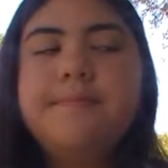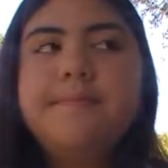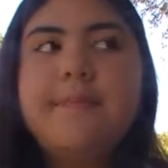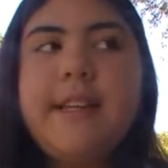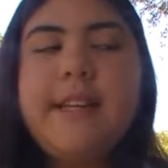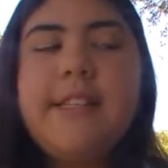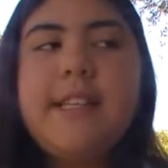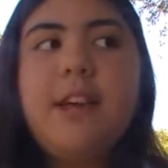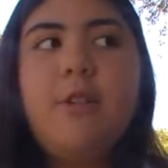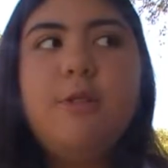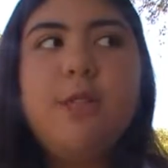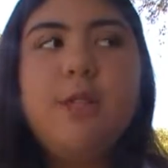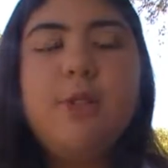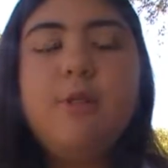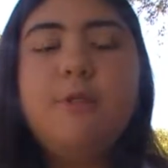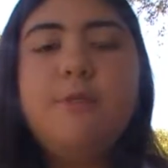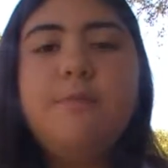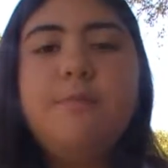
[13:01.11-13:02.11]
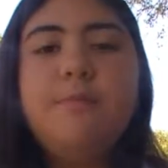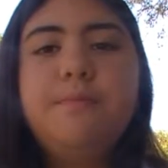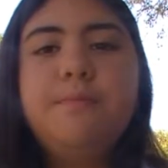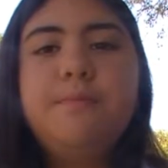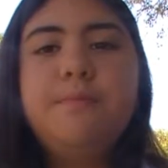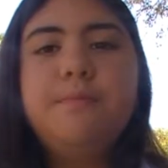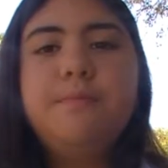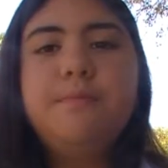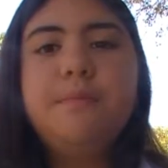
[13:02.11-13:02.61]
Let's go to school.
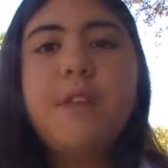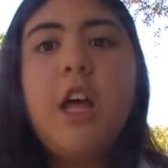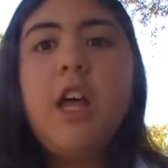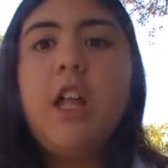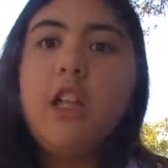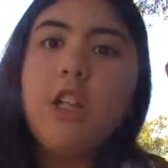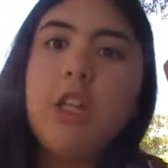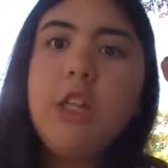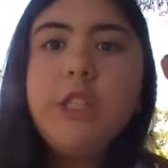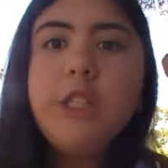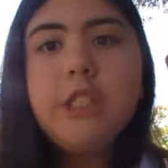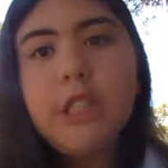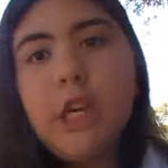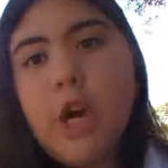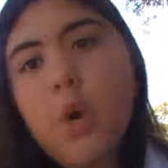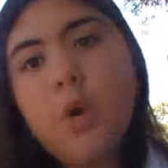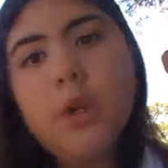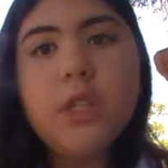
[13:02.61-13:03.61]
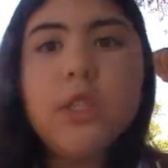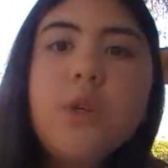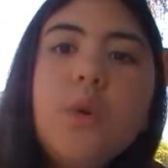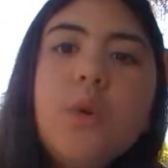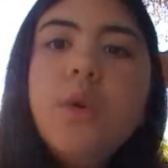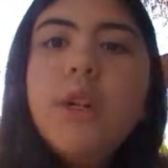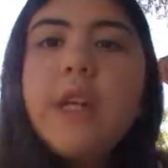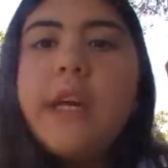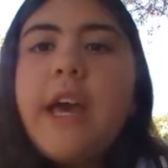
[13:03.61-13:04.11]
Let's go to
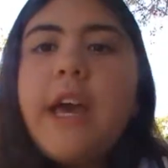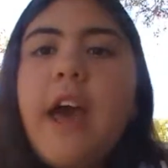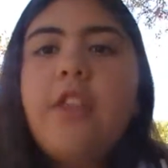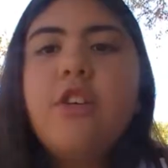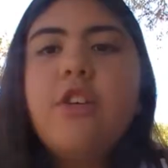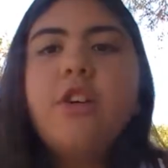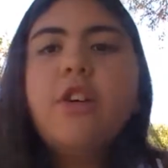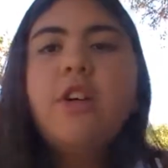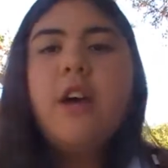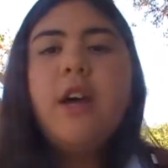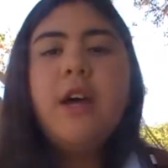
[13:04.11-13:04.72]
school together.